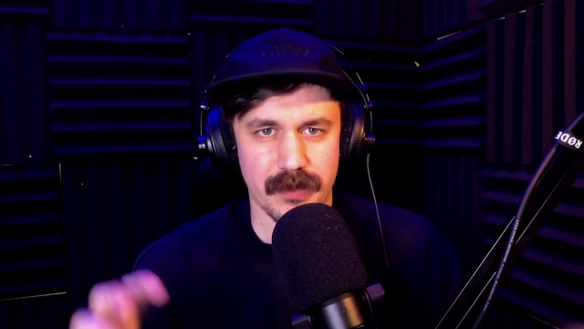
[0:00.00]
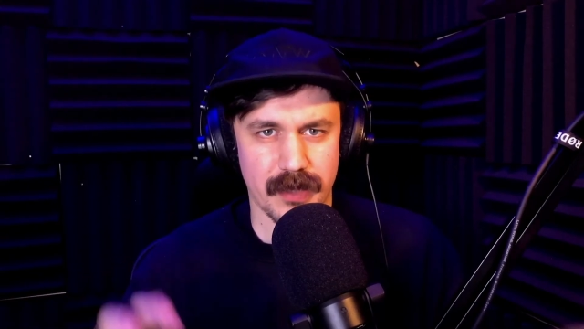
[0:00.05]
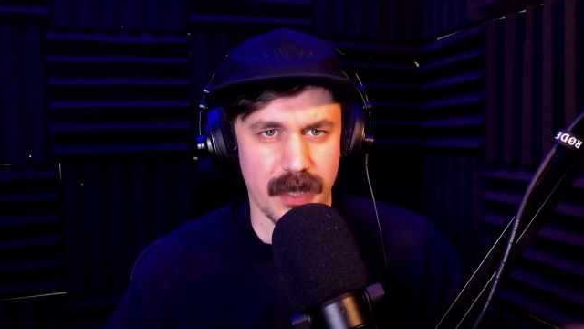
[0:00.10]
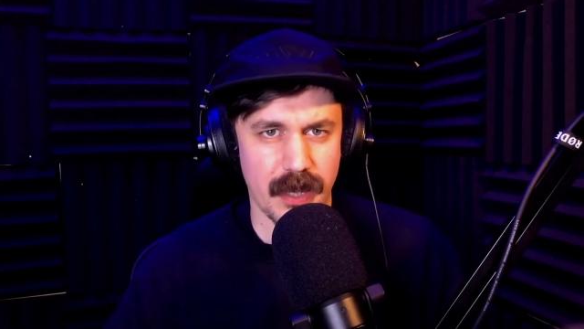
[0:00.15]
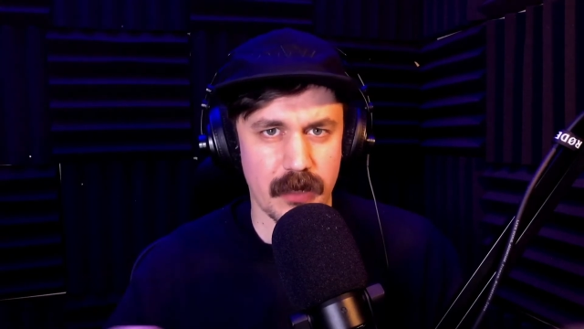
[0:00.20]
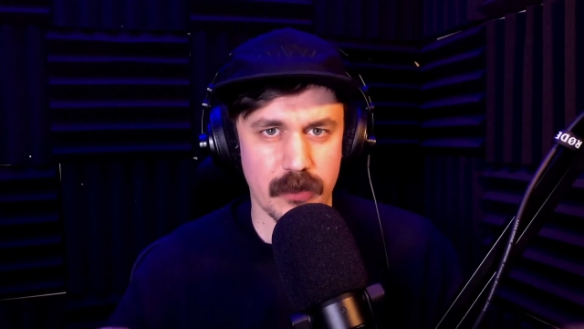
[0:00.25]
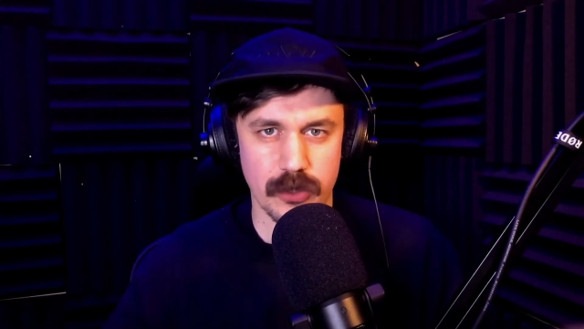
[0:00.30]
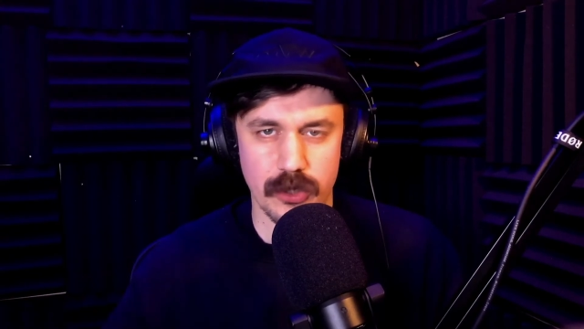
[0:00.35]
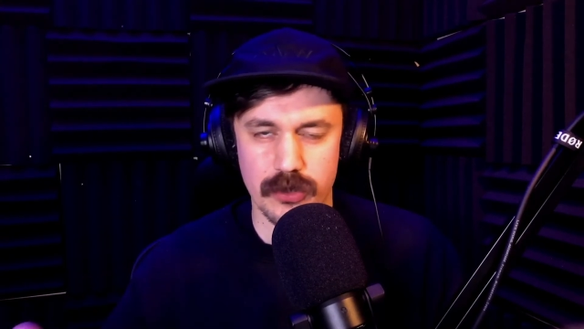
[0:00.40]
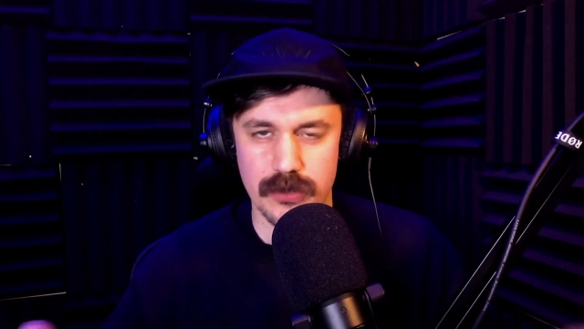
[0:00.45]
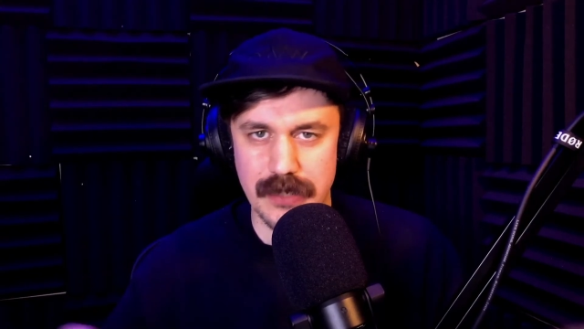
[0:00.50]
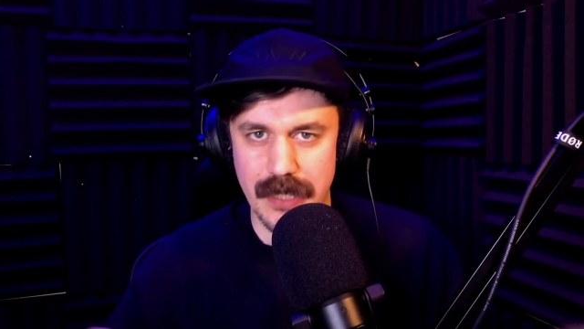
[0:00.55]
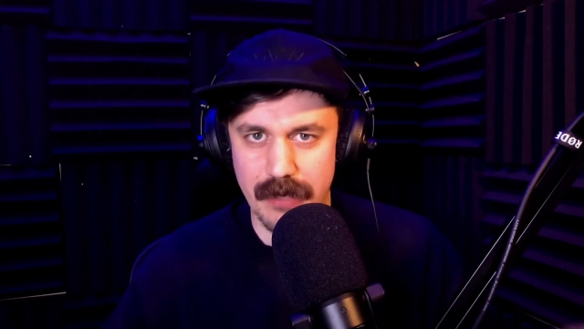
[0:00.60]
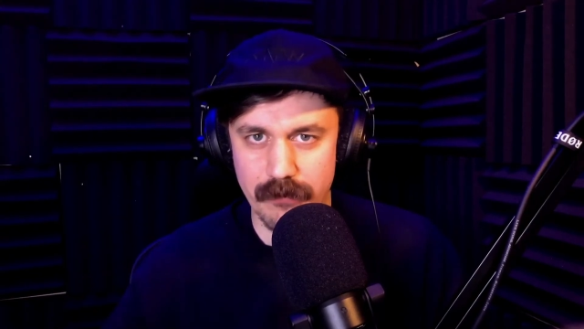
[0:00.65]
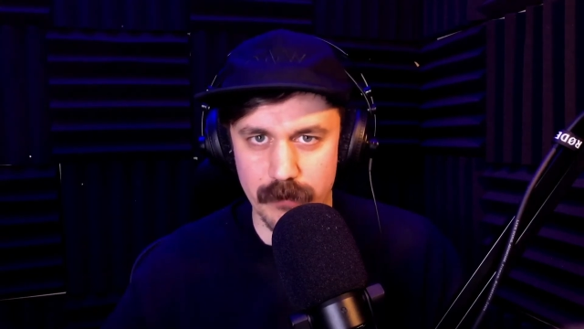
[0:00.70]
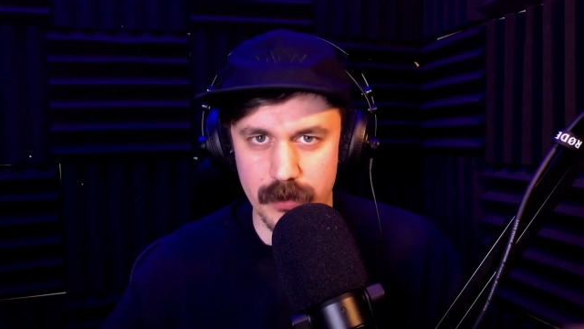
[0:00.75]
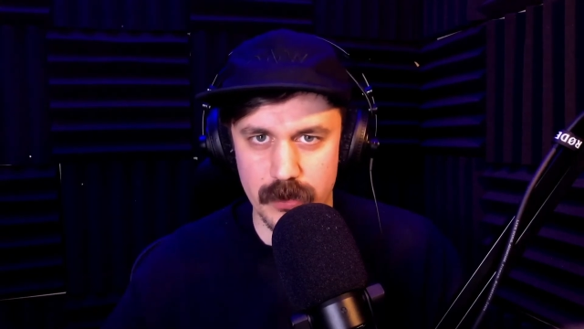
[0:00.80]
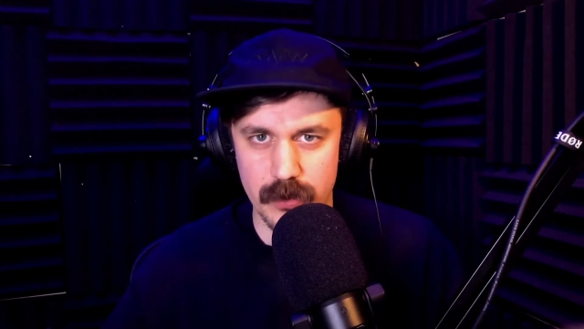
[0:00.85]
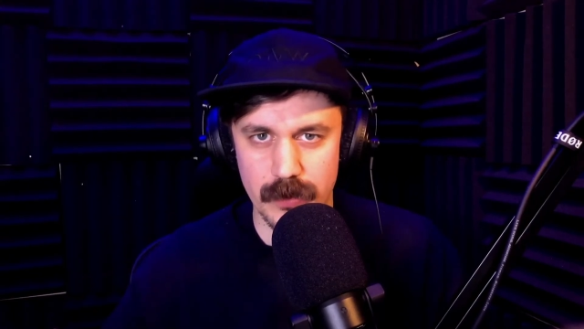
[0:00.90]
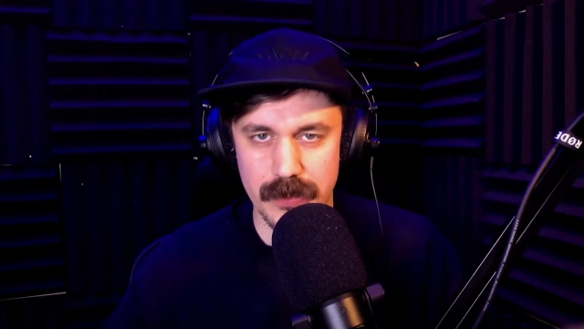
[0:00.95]
the characters
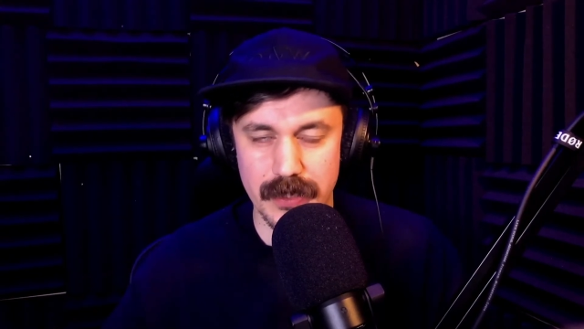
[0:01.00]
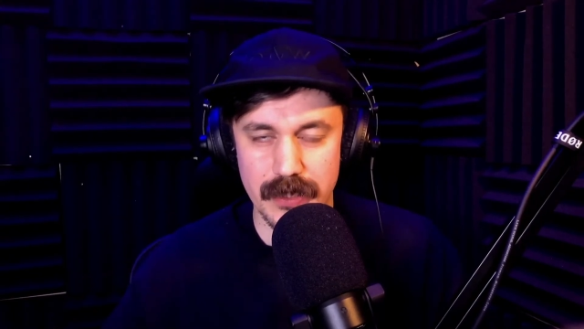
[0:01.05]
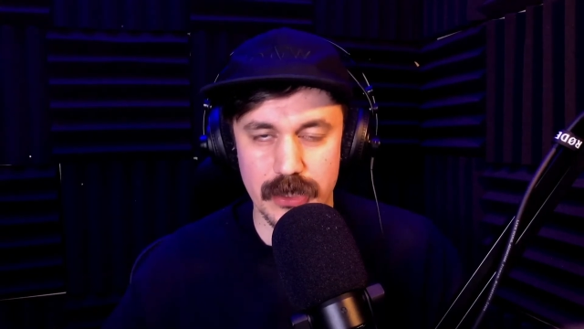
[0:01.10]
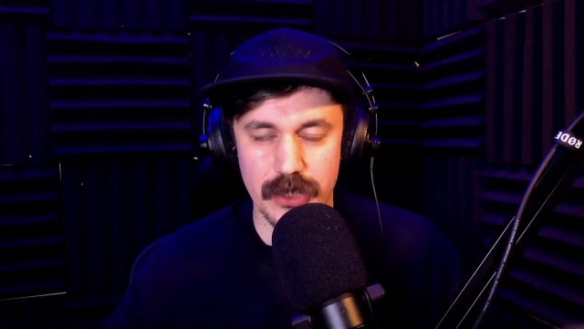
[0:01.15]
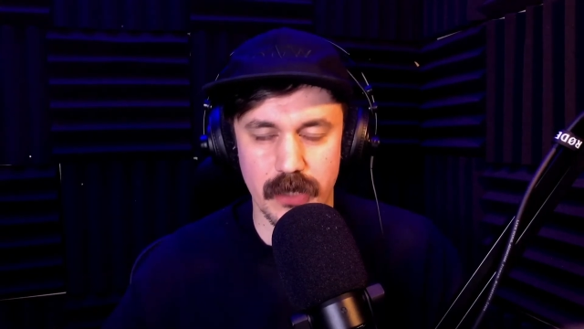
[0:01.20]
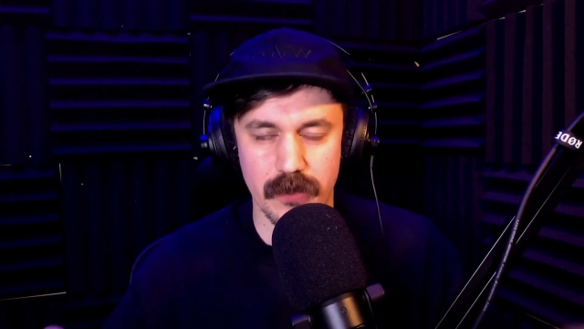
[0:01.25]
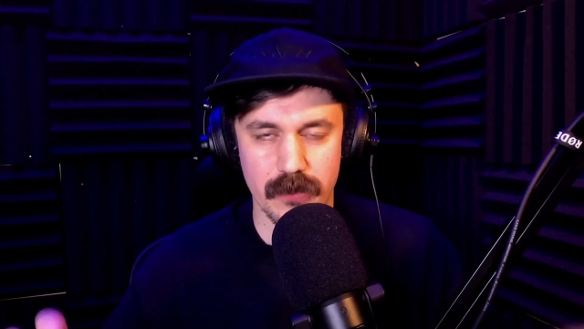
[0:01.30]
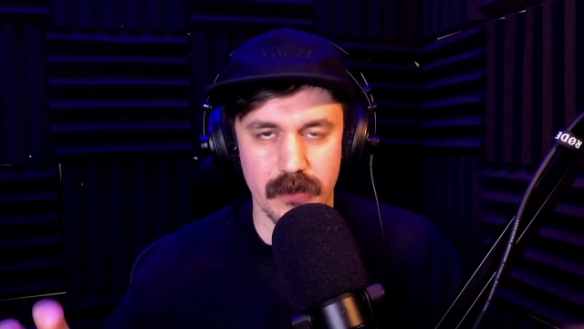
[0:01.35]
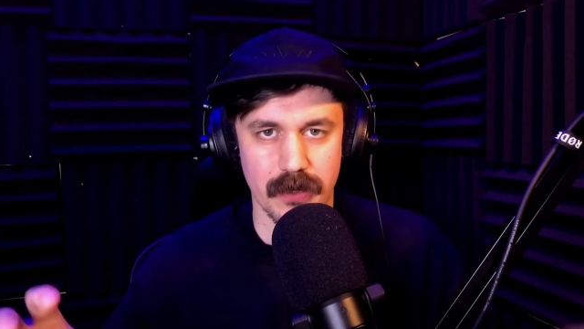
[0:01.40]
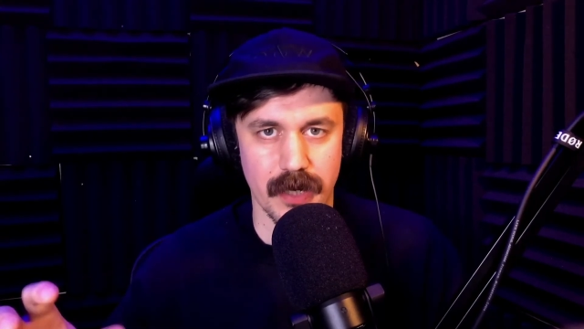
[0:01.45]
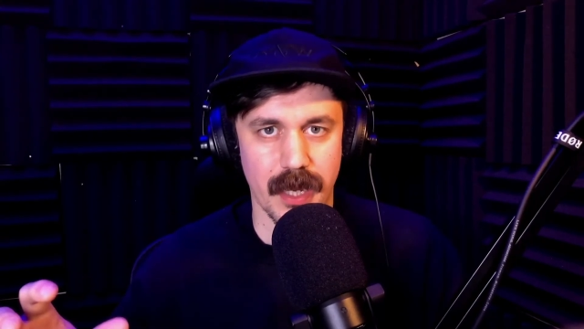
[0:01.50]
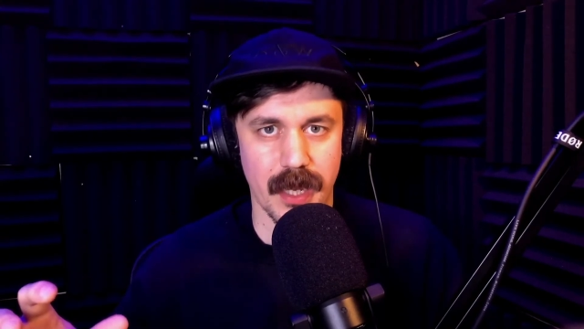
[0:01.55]
have between each other